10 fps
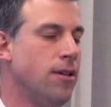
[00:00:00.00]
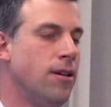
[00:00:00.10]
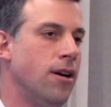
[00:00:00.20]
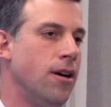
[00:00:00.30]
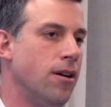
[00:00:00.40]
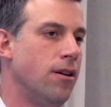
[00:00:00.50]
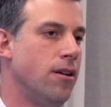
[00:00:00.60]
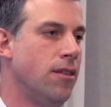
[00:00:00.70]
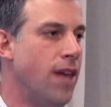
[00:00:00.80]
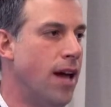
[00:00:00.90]

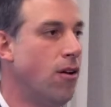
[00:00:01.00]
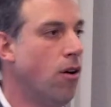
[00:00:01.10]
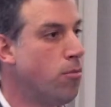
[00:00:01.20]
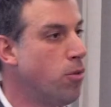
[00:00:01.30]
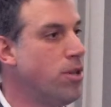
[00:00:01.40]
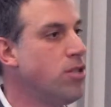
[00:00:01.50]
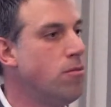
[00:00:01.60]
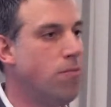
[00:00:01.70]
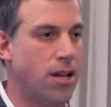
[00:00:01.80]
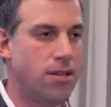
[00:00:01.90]
that on a
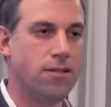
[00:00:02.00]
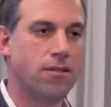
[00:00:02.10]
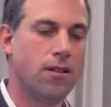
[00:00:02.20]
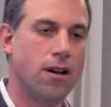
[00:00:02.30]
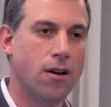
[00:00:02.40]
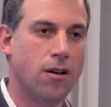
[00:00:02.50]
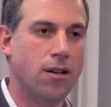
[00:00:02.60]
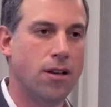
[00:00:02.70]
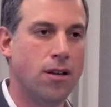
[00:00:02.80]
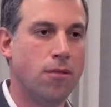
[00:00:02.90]
permission-based,
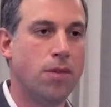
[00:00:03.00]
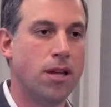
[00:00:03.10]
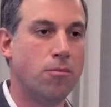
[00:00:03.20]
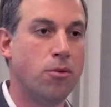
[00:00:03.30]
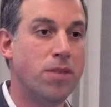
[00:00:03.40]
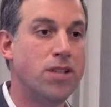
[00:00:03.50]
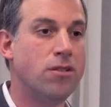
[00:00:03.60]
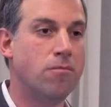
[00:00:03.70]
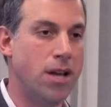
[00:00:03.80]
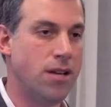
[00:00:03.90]
in a
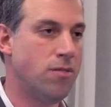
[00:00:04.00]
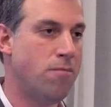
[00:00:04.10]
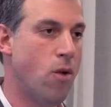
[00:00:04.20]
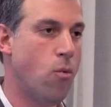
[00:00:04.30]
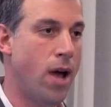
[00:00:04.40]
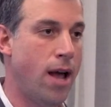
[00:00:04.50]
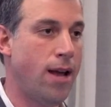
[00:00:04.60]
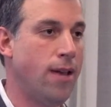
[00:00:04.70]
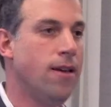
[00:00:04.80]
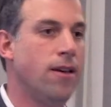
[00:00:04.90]
permission-based
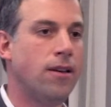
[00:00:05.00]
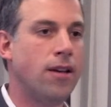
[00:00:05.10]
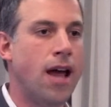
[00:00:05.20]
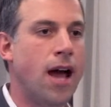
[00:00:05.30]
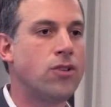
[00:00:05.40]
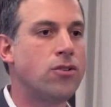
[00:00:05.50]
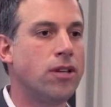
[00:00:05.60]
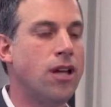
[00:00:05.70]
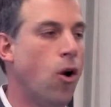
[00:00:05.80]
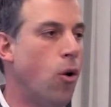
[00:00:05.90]
way can
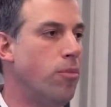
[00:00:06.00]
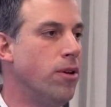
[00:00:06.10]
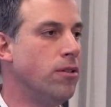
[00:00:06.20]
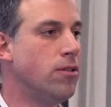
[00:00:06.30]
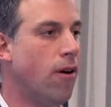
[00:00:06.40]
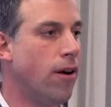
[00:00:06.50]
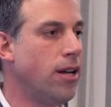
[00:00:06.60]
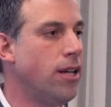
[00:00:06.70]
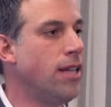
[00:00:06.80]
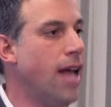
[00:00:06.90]
actually help in the
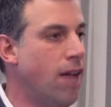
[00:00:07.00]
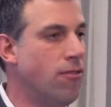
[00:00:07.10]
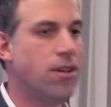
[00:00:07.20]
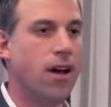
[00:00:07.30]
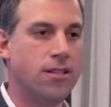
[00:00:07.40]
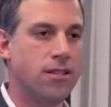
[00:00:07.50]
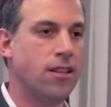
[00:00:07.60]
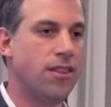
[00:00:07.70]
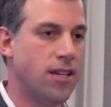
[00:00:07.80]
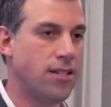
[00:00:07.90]
targeting, the advertising,
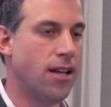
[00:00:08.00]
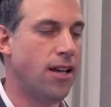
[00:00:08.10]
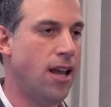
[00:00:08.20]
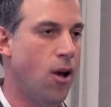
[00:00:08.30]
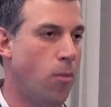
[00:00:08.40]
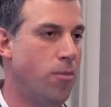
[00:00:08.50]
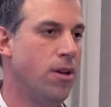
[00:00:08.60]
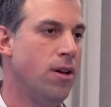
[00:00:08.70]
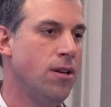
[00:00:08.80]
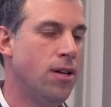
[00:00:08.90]
the things that can help
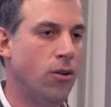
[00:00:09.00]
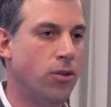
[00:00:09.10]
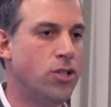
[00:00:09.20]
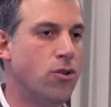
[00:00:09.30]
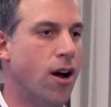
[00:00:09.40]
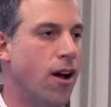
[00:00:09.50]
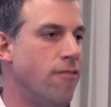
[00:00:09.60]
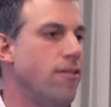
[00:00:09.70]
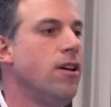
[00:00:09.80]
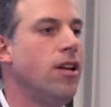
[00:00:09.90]
not only
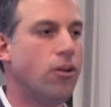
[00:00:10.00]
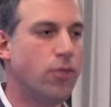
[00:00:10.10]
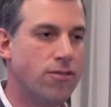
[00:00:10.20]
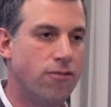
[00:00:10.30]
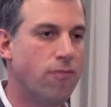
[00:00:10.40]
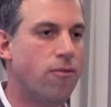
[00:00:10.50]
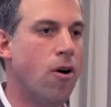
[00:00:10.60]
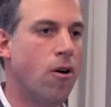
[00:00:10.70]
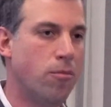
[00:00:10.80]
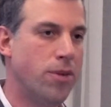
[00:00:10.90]
drive increased
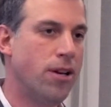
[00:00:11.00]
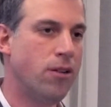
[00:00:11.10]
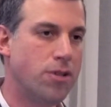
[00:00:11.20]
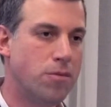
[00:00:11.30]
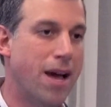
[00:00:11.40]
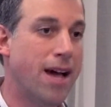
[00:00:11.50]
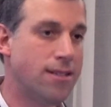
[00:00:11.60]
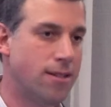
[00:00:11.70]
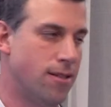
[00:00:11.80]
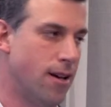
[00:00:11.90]
footfall, but increased
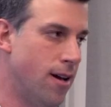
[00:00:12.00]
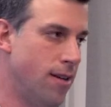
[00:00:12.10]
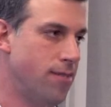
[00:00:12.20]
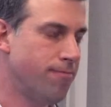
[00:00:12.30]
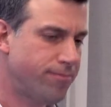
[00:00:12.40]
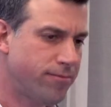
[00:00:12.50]
basket size,